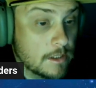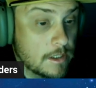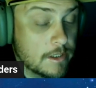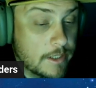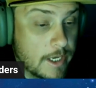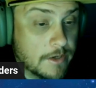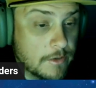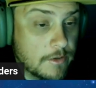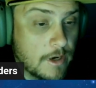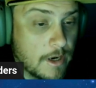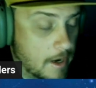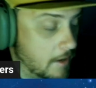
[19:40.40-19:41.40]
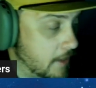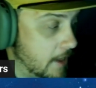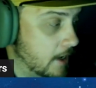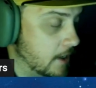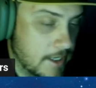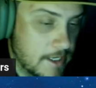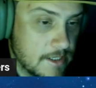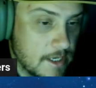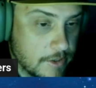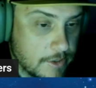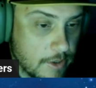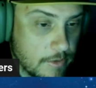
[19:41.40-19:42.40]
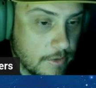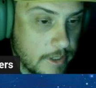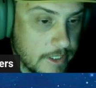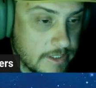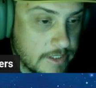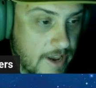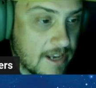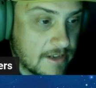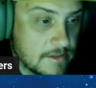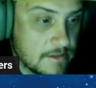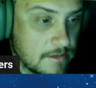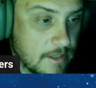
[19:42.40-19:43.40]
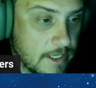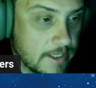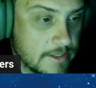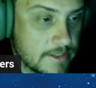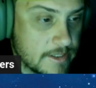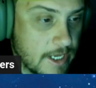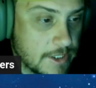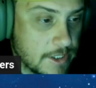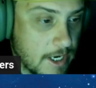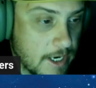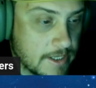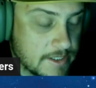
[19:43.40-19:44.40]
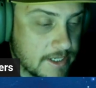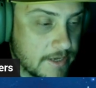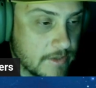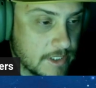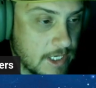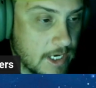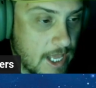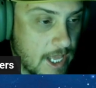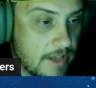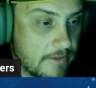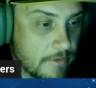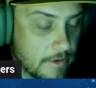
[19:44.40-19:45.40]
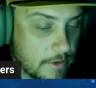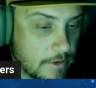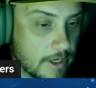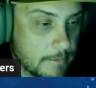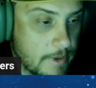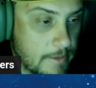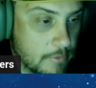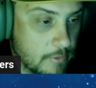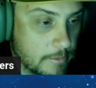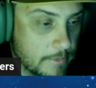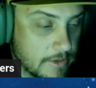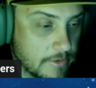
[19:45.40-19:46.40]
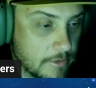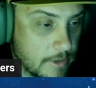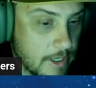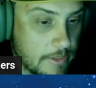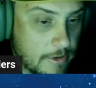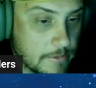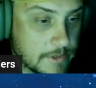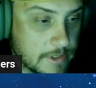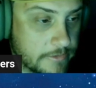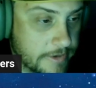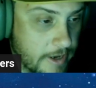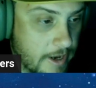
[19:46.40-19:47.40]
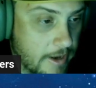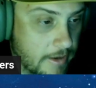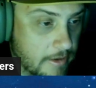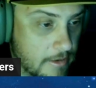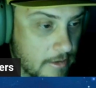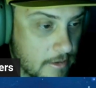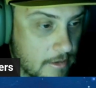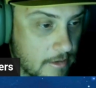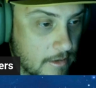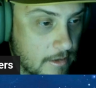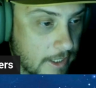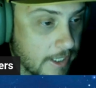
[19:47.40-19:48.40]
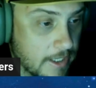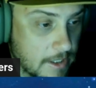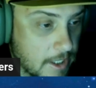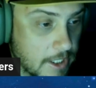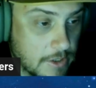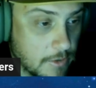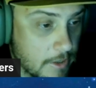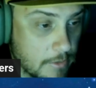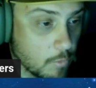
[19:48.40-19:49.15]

yeah dude i that and he's not joking it's fast like it's sketchy i had a 17 and a half on a crankbait pull me into it and i thought i was gonna die like it and dude it